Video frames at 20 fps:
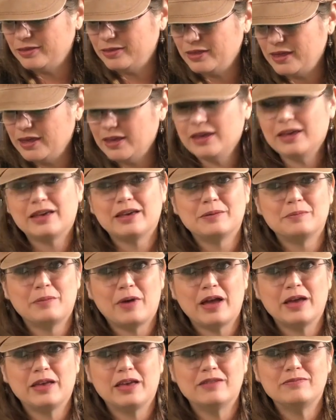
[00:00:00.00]
think
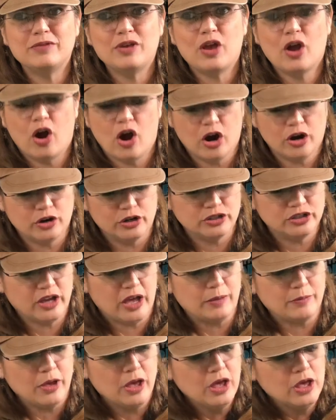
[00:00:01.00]
might give me a harder
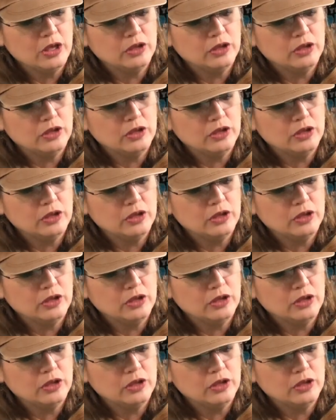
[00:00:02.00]
time.